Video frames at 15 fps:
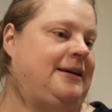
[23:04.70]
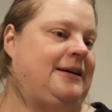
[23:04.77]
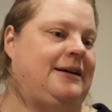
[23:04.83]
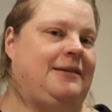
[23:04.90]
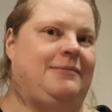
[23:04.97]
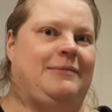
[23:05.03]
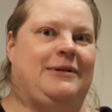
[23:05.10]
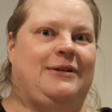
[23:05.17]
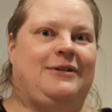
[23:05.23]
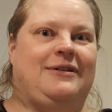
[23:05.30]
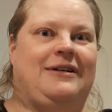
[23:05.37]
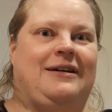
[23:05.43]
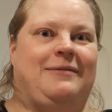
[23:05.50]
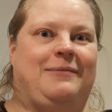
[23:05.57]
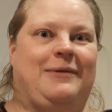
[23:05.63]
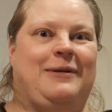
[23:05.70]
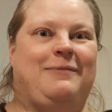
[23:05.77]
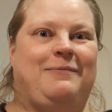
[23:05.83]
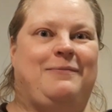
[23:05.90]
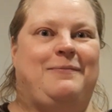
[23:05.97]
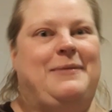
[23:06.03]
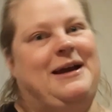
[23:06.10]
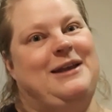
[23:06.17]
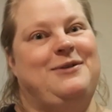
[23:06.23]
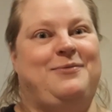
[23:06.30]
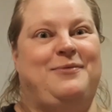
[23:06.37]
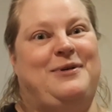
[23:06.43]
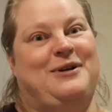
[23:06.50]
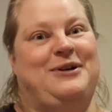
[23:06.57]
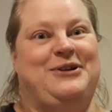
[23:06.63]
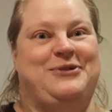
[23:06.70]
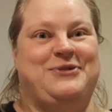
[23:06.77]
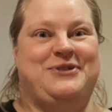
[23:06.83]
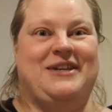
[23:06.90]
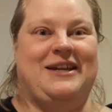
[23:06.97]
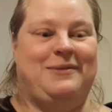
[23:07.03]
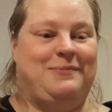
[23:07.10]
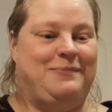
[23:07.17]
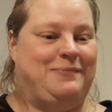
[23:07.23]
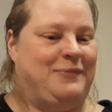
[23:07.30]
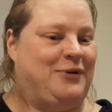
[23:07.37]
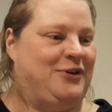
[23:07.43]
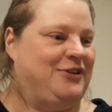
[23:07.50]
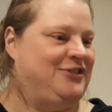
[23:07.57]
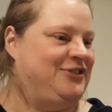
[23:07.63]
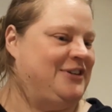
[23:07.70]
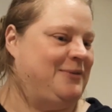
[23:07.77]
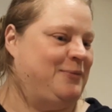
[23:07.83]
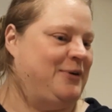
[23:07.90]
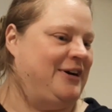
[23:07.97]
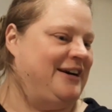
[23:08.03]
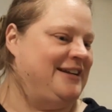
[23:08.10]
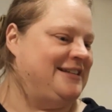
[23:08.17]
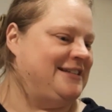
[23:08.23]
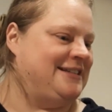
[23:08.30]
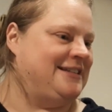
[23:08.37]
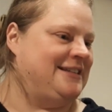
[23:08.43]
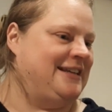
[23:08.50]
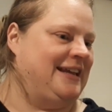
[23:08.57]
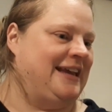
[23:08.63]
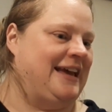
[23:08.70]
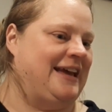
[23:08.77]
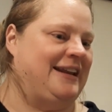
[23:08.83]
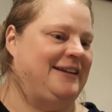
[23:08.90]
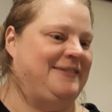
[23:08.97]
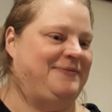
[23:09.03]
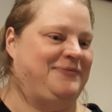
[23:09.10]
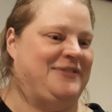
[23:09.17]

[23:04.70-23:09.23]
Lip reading: I might want to use that part somewhere else again.